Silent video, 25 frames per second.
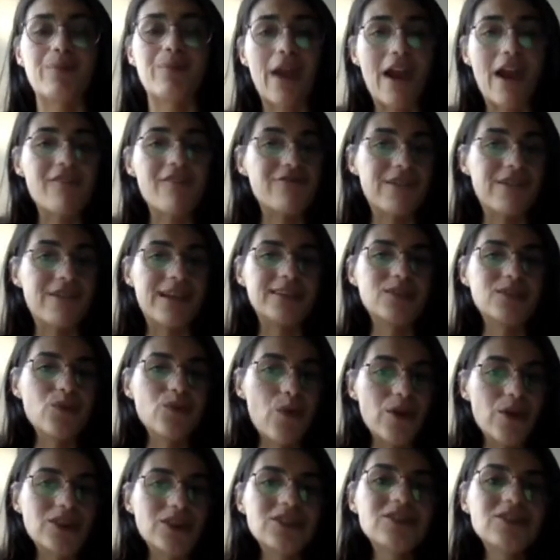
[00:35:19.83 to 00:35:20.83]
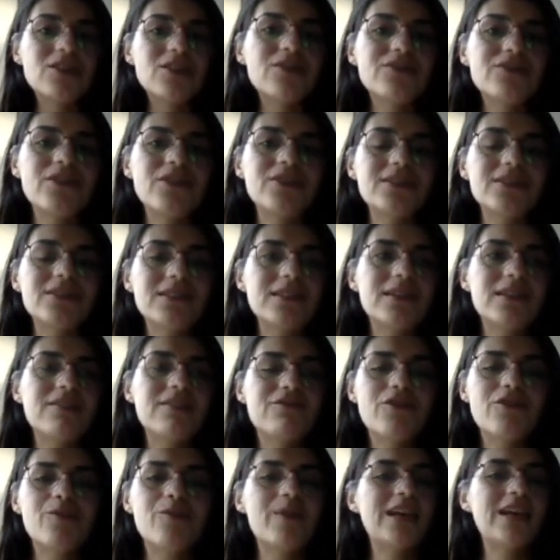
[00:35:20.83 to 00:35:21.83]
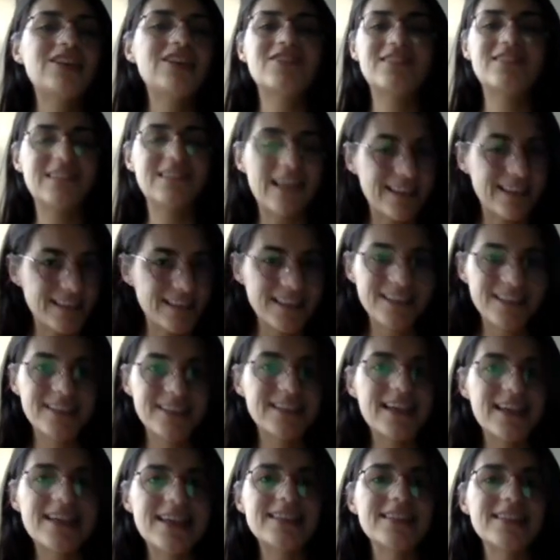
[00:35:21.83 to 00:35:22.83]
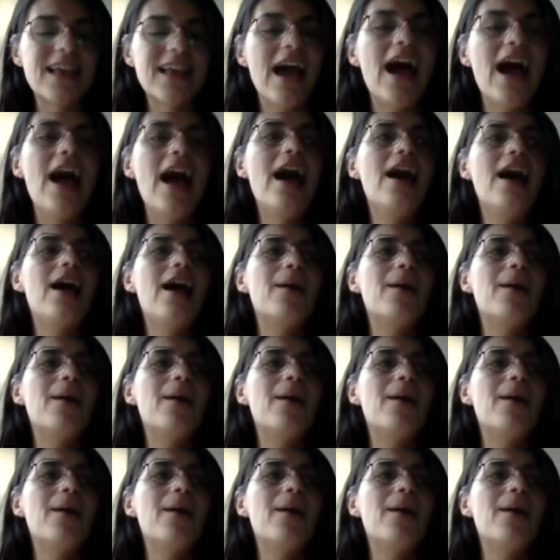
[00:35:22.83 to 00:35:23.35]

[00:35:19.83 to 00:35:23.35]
paraphrased versions of those information sentences.